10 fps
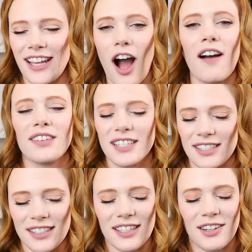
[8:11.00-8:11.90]

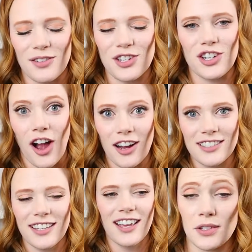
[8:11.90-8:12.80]
obviously, you know,
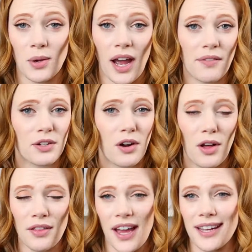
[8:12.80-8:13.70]
shocked. So after
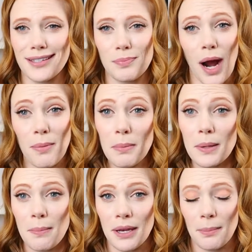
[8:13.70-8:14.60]
all that, it's
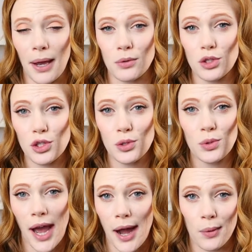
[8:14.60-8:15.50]
probably been about
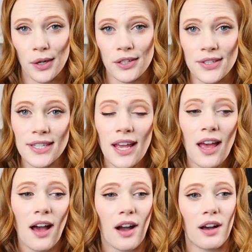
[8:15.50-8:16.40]
2 hours
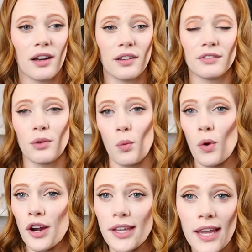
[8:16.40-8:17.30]
of
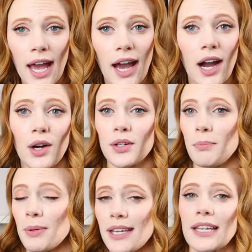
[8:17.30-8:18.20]
working out
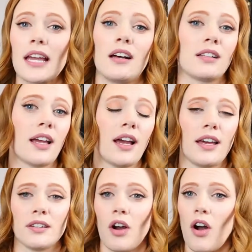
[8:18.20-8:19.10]
and being yelled
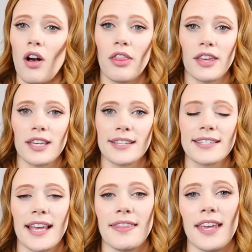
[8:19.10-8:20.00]
at and all
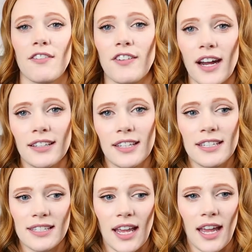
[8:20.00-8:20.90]
this. And they
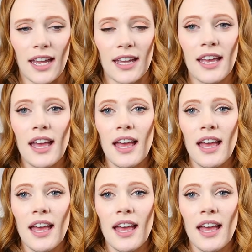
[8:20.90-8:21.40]
finally say,